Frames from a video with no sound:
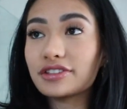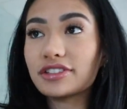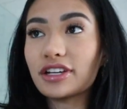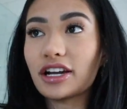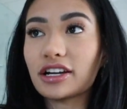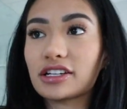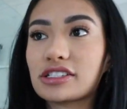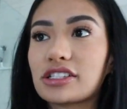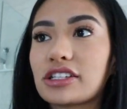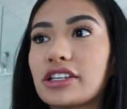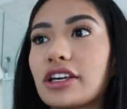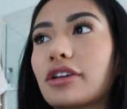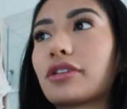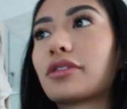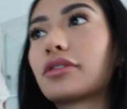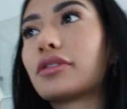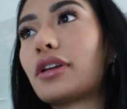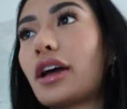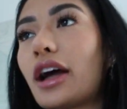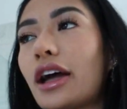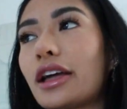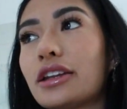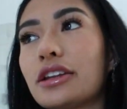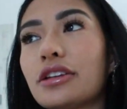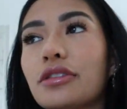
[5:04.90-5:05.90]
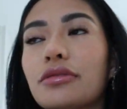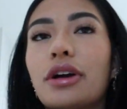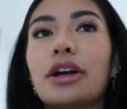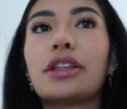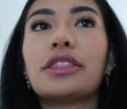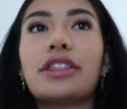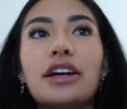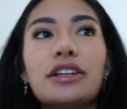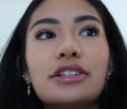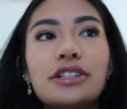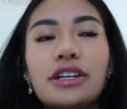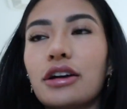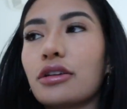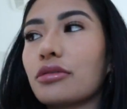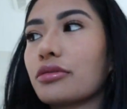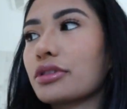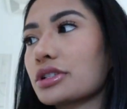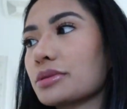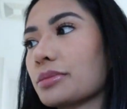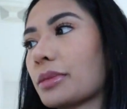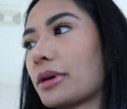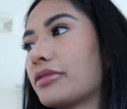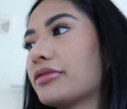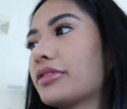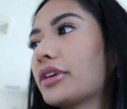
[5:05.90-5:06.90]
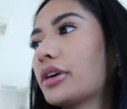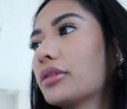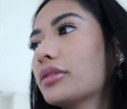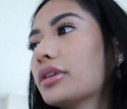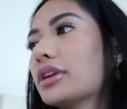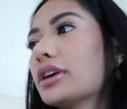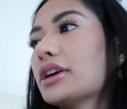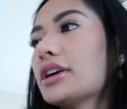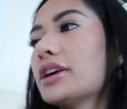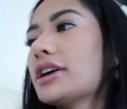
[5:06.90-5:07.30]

So actually get a, I need to write that down. Where's my phone?